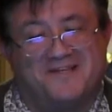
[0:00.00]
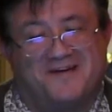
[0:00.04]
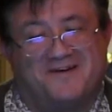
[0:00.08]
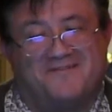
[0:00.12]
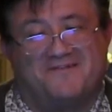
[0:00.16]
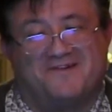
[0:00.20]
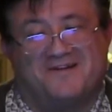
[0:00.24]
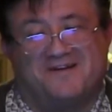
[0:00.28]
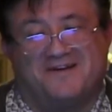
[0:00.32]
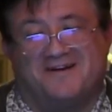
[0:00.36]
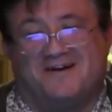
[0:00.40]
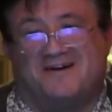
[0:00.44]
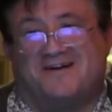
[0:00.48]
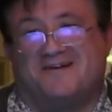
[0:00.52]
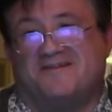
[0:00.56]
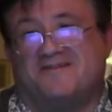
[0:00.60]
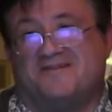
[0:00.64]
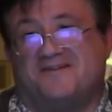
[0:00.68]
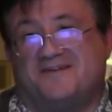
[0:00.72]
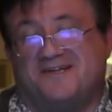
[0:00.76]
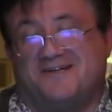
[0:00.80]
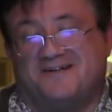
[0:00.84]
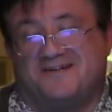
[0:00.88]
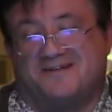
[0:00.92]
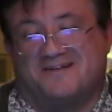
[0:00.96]
has definitely gotten
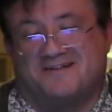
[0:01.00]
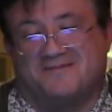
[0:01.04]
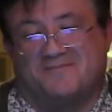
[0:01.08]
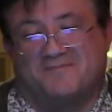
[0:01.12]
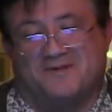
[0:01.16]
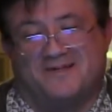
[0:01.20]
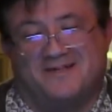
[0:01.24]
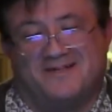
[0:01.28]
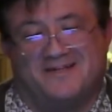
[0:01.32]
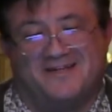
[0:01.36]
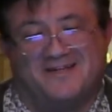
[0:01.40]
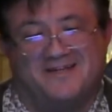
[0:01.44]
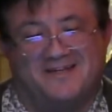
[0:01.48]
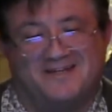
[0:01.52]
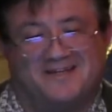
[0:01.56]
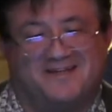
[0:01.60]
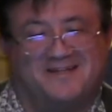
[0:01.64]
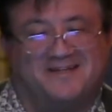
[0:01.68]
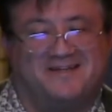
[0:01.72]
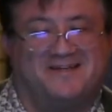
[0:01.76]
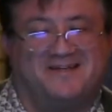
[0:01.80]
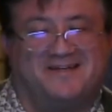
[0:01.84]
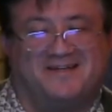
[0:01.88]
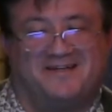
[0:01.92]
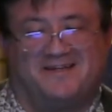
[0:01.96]
to the dog, Brittany.
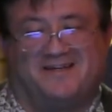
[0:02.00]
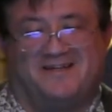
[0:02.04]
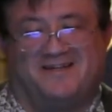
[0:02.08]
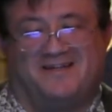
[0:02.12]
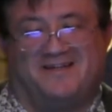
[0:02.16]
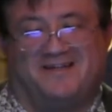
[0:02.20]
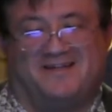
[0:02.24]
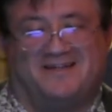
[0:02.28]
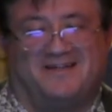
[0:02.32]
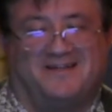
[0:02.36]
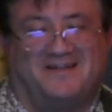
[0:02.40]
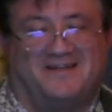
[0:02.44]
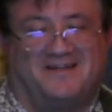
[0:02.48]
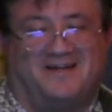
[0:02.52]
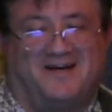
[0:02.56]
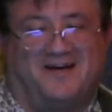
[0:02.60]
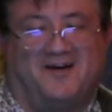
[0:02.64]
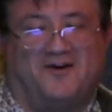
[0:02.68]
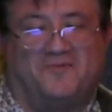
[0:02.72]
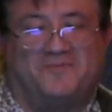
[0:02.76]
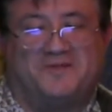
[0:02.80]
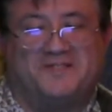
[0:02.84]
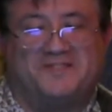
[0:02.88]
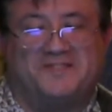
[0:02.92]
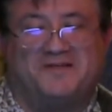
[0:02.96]
I
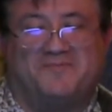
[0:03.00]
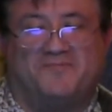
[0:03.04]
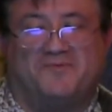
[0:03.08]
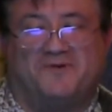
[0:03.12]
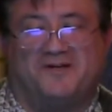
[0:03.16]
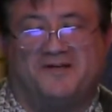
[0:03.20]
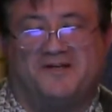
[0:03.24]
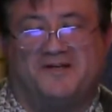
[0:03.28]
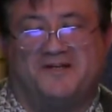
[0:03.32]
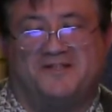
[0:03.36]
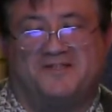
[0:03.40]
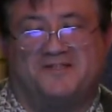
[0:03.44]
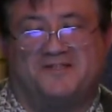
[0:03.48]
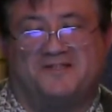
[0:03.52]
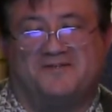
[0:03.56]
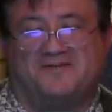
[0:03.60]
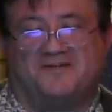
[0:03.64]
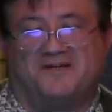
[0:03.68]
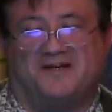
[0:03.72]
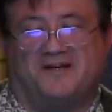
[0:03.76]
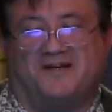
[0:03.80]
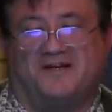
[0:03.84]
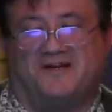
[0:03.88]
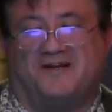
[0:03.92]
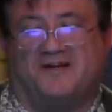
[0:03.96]
hope to see Brittany
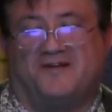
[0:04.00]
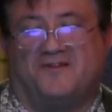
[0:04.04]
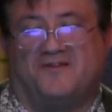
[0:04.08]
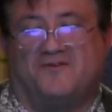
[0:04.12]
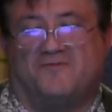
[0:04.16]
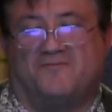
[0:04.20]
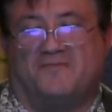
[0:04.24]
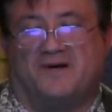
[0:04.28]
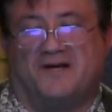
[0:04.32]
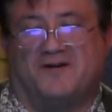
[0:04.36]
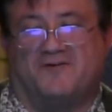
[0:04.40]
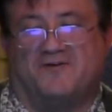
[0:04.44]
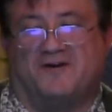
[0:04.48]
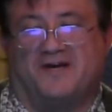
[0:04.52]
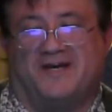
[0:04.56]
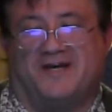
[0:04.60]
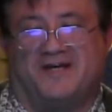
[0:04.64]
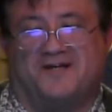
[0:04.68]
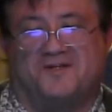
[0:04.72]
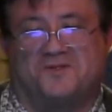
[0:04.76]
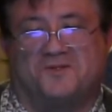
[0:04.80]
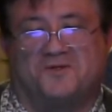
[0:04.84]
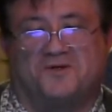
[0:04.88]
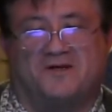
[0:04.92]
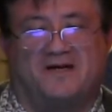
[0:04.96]
singing on another of my
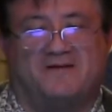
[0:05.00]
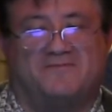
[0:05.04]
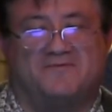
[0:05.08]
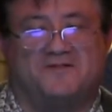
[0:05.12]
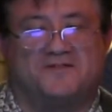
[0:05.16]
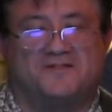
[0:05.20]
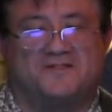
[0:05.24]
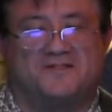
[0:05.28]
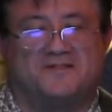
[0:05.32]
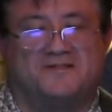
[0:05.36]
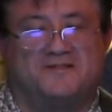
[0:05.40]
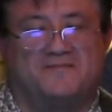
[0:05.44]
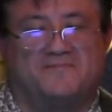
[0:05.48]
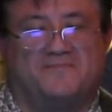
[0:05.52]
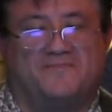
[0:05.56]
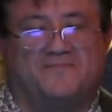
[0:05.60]
Greyhound travels.